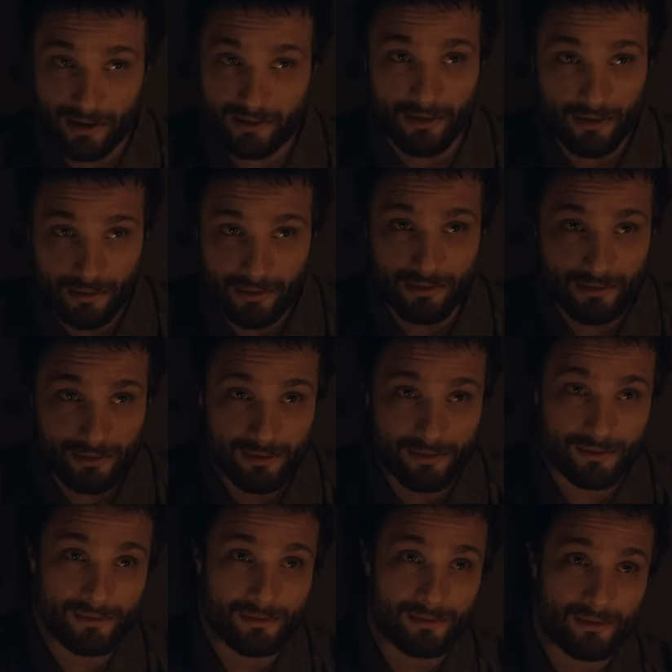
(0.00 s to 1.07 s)
I also think that
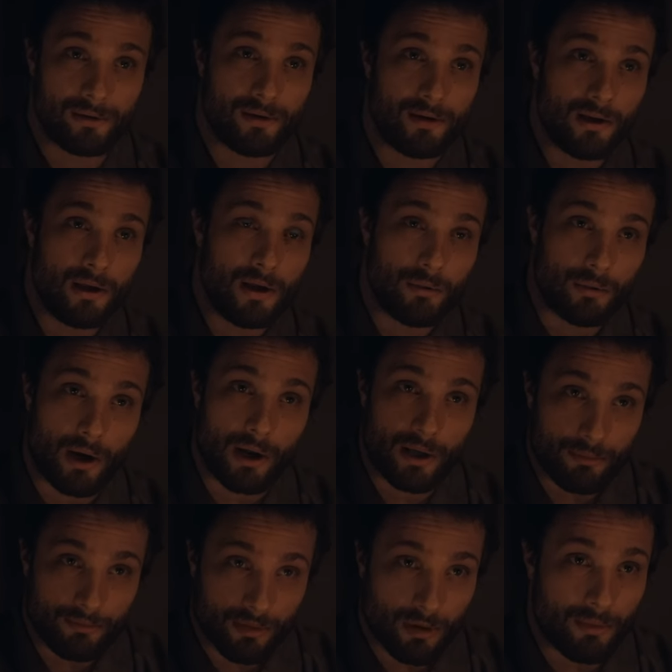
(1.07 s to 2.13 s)
this could be the case
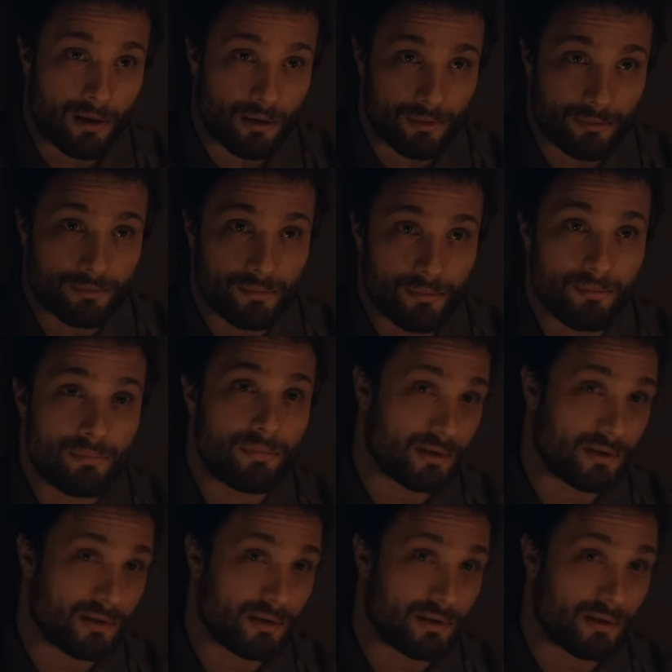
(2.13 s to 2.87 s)
too, because we're going to